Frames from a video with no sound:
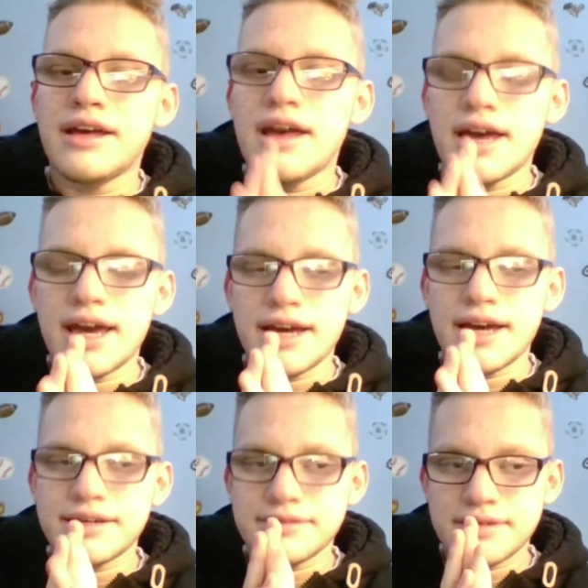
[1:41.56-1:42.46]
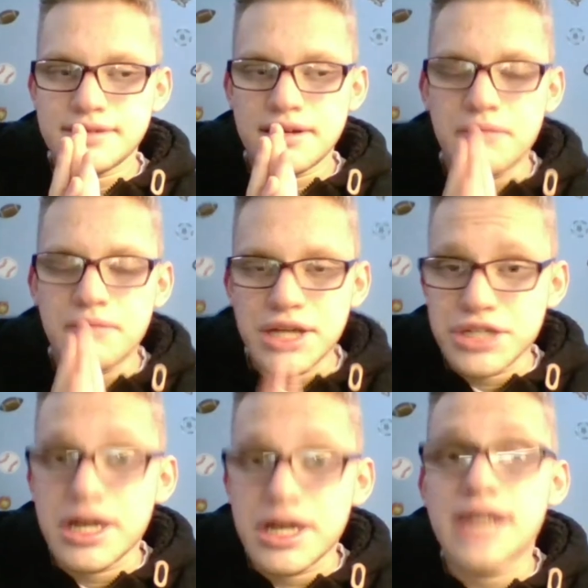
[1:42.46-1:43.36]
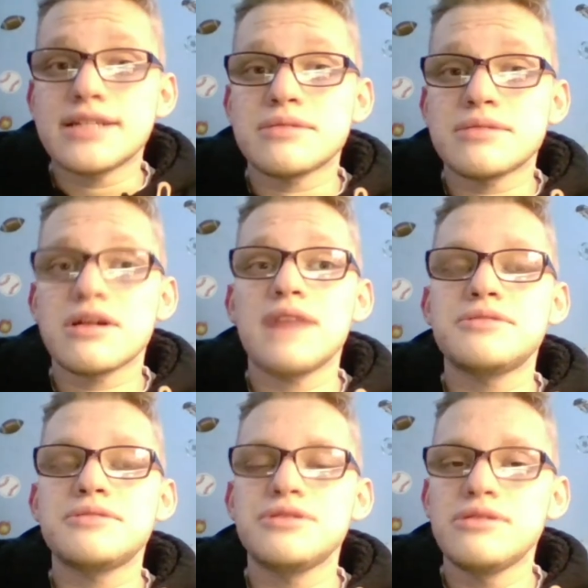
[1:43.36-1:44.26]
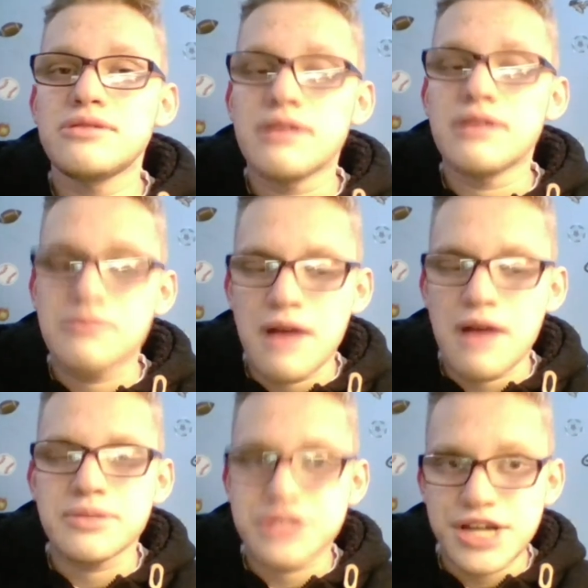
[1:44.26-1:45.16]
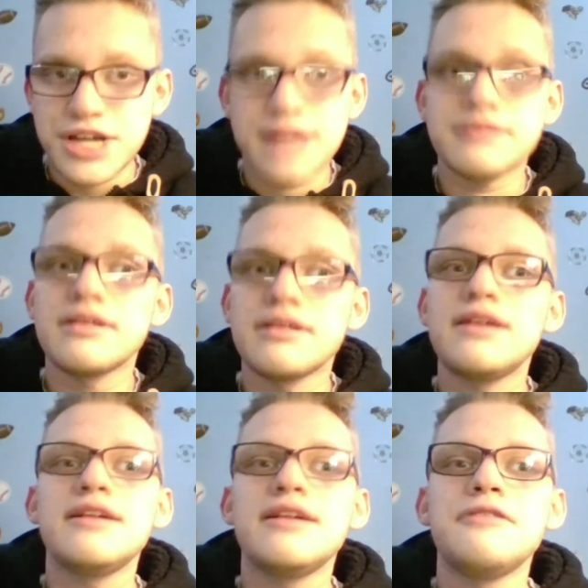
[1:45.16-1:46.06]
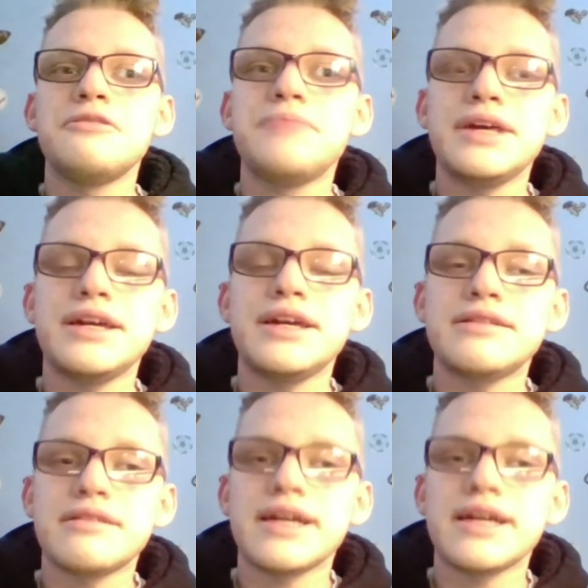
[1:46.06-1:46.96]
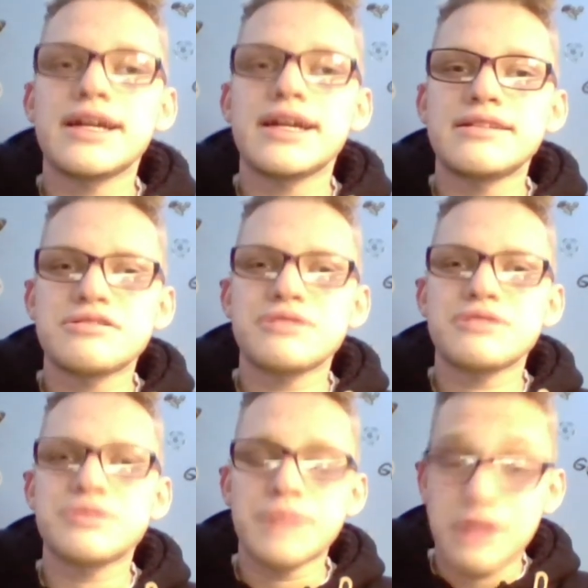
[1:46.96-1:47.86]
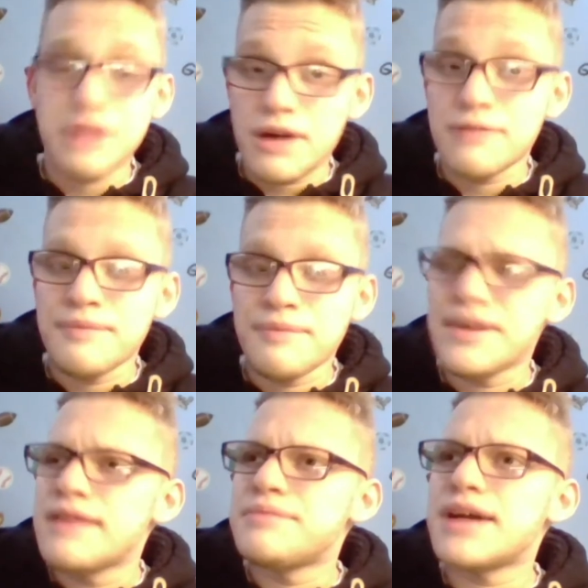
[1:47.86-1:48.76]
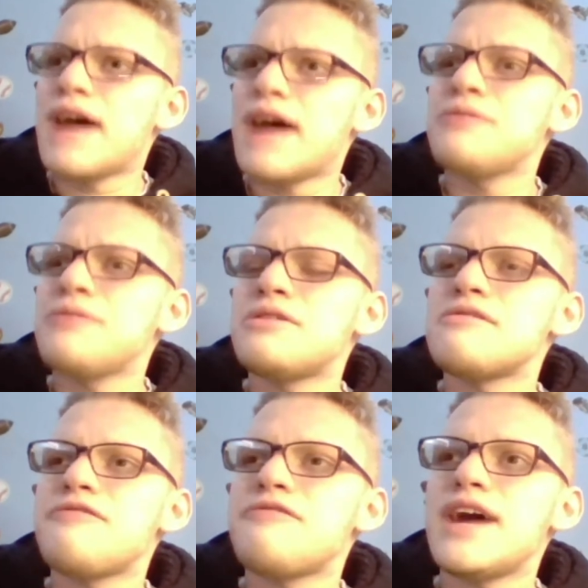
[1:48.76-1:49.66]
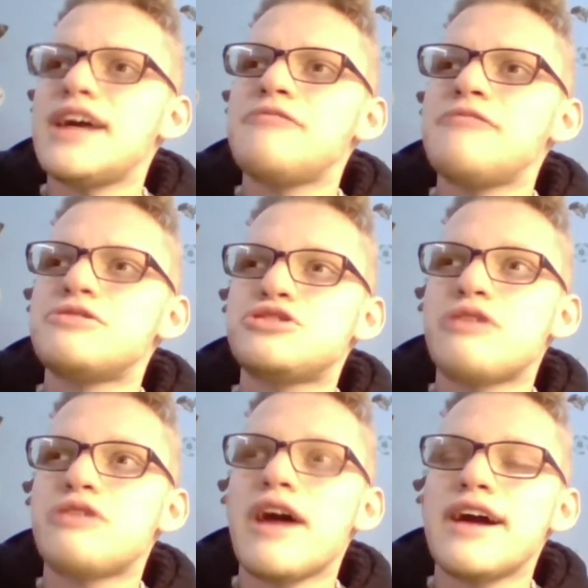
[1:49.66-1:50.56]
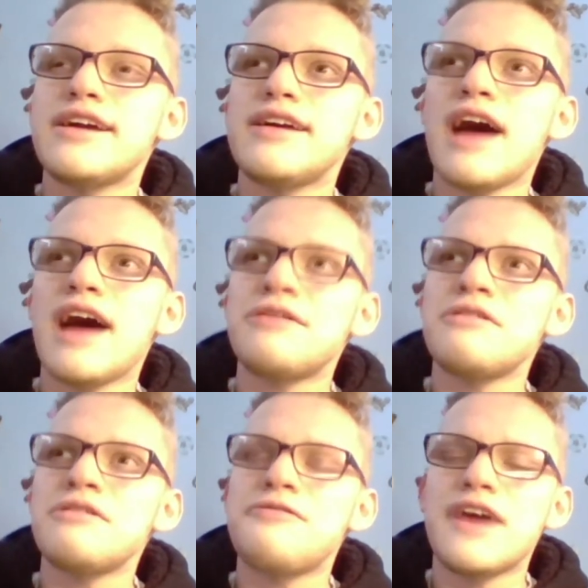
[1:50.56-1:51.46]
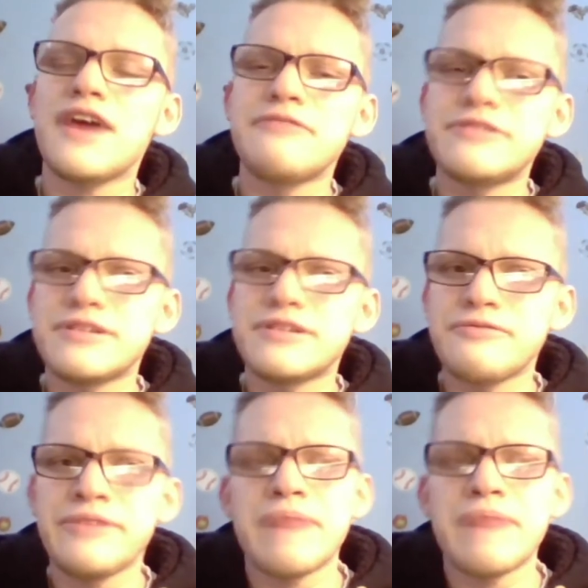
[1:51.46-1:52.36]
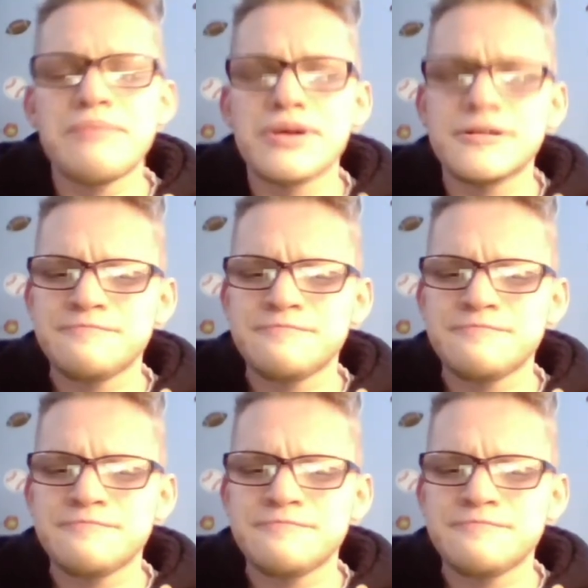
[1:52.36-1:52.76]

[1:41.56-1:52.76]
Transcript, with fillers: and make sure you guys subscribe to Robert's channel. It will be the link in the description below. But I don't know if I will try. I don't know if I would remember